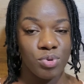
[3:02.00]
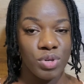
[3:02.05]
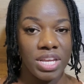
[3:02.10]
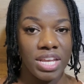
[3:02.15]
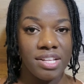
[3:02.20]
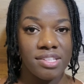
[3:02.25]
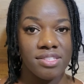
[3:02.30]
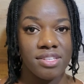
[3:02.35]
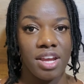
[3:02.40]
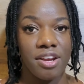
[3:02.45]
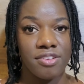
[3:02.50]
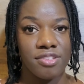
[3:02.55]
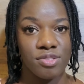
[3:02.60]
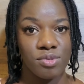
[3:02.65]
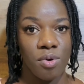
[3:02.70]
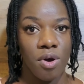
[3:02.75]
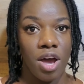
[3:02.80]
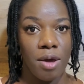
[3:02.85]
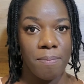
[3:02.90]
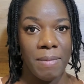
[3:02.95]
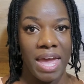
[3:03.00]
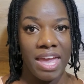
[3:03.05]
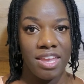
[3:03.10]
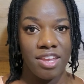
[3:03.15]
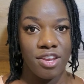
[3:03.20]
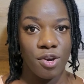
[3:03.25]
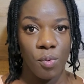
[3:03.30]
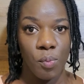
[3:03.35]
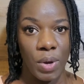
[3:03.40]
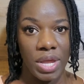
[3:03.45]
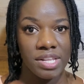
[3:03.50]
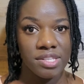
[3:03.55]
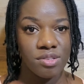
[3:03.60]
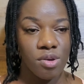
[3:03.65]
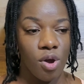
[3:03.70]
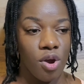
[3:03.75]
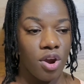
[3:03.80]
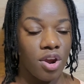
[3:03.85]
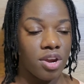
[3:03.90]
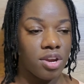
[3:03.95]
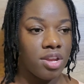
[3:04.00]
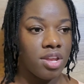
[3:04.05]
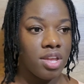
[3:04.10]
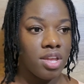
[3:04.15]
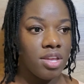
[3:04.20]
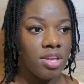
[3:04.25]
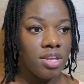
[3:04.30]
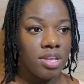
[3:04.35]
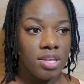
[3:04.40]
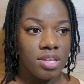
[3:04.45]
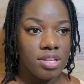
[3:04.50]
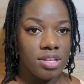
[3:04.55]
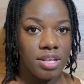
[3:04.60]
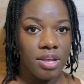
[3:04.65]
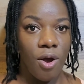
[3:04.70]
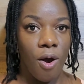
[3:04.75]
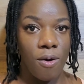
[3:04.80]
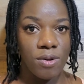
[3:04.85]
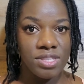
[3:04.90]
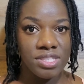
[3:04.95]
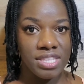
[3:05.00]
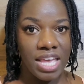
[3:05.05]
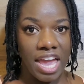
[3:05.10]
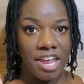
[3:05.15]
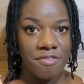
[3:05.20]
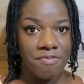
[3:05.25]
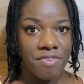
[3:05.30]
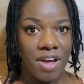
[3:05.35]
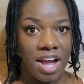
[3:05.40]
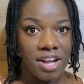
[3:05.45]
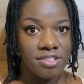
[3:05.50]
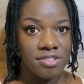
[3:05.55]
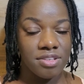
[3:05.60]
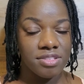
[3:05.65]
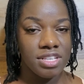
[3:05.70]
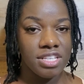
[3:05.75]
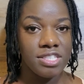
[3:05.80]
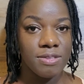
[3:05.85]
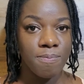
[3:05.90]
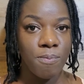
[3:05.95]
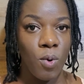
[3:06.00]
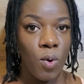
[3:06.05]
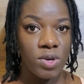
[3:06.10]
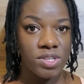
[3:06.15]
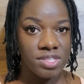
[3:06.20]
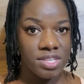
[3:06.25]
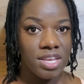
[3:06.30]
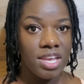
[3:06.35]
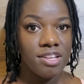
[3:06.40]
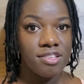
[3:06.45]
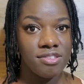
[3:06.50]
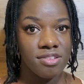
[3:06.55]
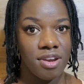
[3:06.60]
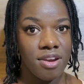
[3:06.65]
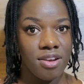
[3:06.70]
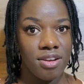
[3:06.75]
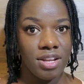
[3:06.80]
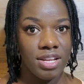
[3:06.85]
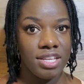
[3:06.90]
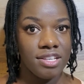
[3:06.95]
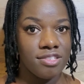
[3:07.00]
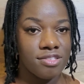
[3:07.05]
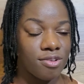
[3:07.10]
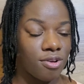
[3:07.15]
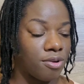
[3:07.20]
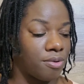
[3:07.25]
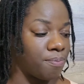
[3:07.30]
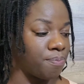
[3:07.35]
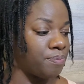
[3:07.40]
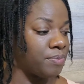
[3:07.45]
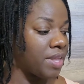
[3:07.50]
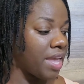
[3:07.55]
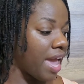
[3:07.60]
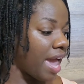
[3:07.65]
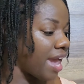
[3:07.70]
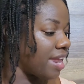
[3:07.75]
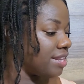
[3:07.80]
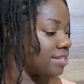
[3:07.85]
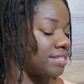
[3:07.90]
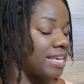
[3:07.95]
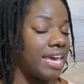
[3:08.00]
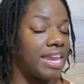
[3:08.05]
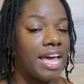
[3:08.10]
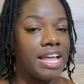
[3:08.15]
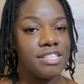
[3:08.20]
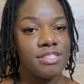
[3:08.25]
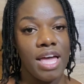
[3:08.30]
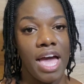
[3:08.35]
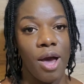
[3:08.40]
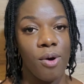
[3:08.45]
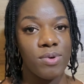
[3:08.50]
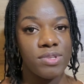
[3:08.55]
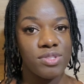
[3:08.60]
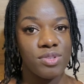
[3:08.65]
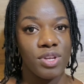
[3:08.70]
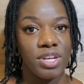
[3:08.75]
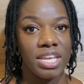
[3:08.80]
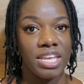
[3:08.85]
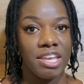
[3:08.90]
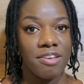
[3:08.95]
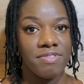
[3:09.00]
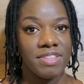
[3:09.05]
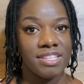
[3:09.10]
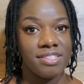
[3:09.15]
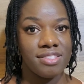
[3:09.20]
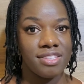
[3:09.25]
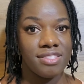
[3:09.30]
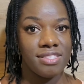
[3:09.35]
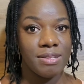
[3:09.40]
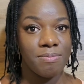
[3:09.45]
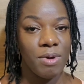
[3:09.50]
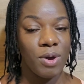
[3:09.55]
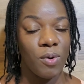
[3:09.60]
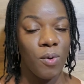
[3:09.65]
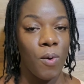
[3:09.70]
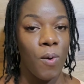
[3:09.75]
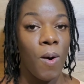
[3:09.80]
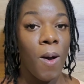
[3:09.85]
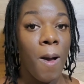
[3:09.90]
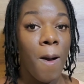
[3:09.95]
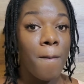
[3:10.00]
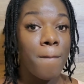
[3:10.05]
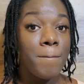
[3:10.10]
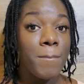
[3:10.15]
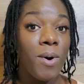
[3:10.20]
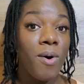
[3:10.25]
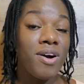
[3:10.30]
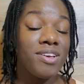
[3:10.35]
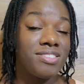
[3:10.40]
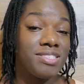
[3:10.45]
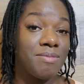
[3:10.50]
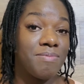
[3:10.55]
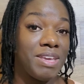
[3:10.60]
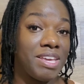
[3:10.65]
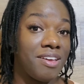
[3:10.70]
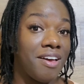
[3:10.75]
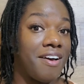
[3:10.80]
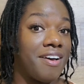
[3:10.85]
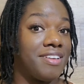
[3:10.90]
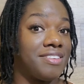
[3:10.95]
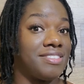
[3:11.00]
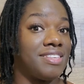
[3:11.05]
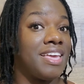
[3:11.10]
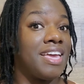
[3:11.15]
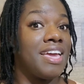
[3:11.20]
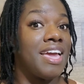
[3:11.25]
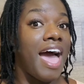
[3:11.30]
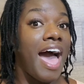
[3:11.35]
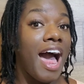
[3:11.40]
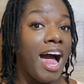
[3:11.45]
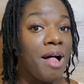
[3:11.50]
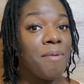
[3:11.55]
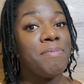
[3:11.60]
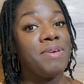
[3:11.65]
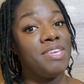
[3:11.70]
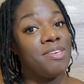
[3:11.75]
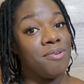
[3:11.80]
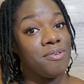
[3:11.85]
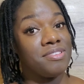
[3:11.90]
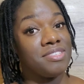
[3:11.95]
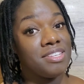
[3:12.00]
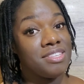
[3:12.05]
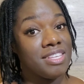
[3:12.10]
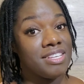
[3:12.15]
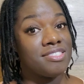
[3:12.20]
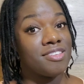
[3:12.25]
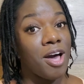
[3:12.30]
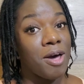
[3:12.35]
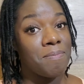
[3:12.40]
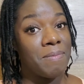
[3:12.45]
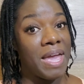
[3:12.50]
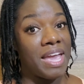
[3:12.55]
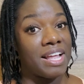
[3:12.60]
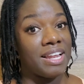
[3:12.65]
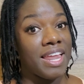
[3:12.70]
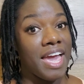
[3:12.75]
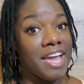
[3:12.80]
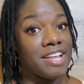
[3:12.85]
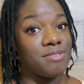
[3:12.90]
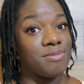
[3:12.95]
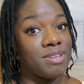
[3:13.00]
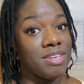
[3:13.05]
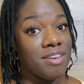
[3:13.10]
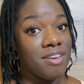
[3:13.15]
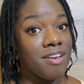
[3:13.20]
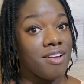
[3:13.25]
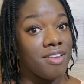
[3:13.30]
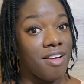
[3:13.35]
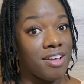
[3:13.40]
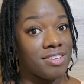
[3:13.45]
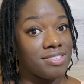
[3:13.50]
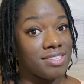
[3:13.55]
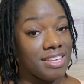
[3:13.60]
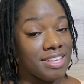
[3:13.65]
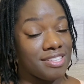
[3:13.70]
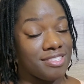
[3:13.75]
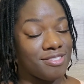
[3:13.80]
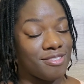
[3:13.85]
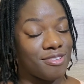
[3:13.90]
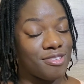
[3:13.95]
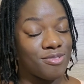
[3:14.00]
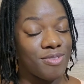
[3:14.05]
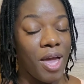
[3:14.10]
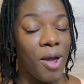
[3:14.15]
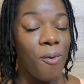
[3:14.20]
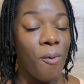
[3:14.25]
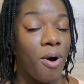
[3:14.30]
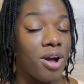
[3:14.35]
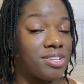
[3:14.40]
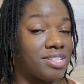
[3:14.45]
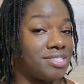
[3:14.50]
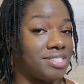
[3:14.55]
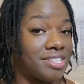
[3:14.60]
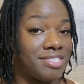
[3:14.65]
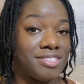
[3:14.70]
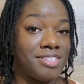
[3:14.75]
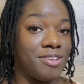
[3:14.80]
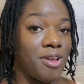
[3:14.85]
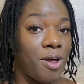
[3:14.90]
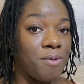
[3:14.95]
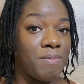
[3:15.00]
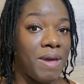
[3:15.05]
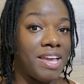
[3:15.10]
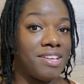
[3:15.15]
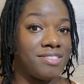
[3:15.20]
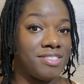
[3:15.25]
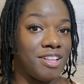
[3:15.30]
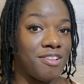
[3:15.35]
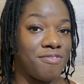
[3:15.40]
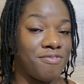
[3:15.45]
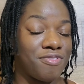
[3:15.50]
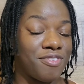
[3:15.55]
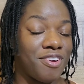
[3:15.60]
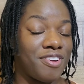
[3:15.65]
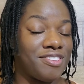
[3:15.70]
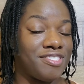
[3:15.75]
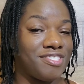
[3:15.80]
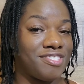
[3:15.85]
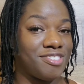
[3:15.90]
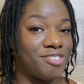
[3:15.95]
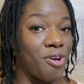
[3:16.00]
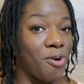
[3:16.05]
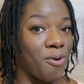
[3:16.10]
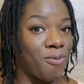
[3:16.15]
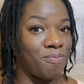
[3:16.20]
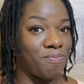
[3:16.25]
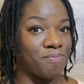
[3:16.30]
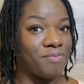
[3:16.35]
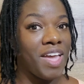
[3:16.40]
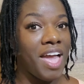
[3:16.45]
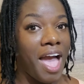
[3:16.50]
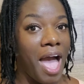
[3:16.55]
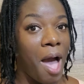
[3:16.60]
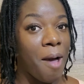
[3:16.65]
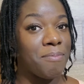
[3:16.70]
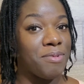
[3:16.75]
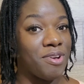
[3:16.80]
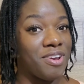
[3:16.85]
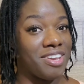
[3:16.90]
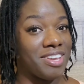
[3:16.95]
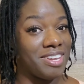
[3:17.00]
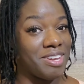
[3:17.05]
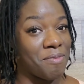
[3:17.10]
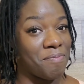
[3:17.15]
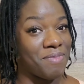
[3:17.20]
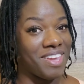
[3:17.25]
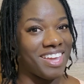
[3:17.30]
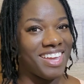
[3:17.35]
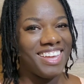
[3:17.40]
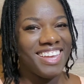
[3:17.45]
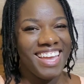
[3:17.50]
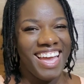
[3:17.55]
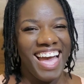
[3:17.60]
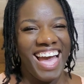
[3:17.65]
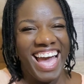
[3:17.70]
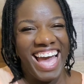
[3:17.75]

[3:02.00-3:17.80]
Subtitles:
braids or so on my hair went, or outside factors. It's mostly internally. So I decided that I was going to give the system a go, mostly because I'll be using this on my clients with hair loss issues, so I want to test it on myself first. So I'm your guinea pig.